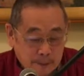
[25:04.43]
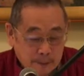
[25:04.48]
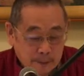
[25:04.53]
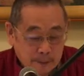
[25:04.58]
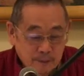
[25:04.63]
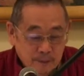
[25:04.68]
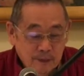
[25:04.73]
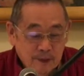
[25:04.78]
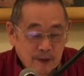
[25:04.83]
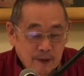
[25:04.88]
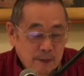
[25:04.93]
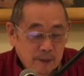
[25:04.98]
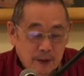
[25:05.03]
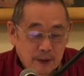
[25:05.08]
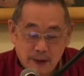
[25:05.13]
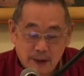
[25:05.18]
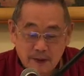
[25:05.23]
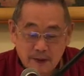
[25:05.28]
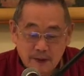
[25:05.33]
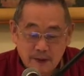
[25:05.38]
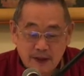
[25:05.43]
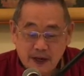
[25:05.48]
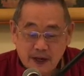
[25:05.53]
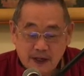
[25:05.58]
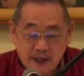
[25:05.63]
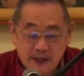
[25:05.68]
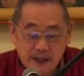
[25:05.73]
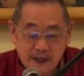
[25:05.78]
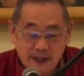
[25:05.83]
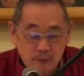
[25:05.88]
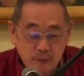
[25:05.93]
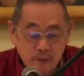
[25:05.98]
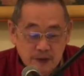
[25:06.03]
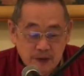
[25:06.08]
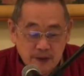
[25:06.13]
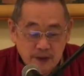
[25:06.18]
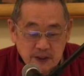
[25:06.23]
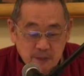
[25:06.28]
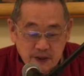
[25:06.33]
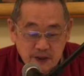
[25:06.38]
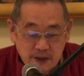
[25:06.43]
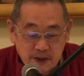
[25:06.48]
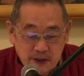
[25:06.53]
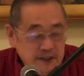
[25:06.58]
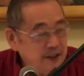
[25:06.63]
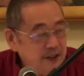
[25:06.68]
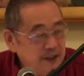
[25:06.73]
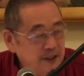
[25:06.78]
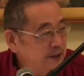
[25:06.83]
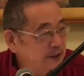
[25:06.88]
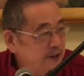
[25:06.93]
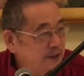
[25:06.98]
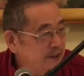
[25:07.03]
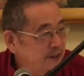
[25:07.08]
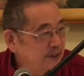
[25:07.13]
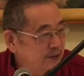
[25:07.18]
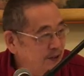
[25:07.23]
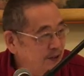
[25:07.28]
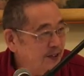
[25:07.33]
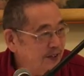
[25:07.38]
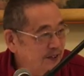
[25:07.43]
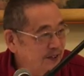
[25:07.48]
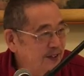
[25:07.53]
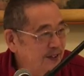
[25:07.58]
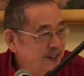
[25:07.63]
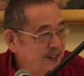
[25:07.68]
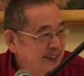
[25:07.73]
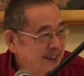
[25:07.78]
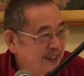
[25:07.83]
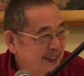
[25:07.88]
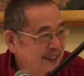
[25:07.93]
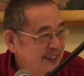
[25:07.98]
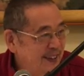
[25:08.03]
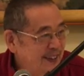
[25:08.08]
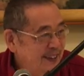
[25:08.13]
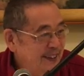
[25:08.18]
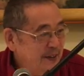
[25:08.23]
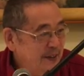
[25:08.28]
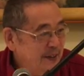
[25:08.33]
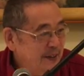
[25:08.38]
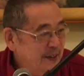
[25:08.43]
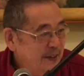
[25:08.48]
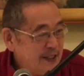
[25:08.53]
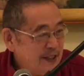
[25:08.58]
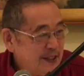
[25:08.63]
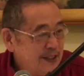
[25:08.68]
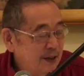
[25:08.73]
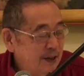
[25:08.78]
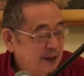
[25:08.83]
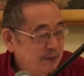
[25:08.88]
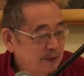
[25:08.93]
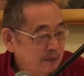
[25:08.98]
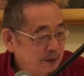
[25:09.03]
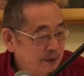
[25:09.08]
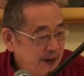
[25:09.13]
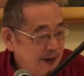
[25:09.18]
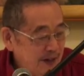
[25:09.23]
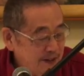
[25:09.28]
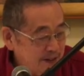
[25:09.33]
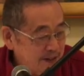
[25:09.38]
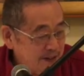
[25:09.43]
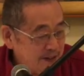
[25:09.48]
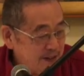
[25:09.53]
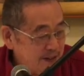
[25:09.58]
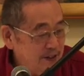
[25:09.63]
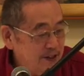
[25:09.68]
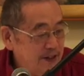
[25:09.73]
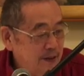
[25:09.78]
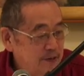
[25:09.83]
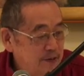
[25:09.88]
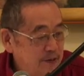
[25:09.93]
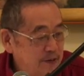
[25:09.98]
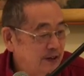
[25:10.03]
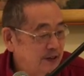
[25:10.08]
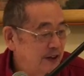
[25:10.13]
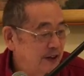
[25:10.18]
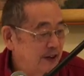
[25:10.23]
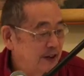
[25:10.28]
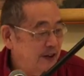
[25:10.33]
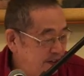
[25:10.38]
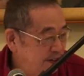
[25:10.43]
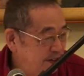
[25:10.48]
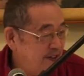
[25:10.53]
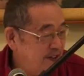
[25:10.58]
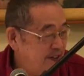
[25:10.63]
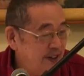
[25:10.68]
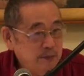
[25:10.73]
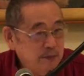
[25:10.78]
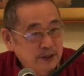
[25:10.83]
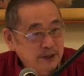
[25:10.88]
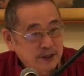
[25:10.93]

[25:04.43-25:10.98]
But that can never be expressed in the material world because our mind is a subject on a material object.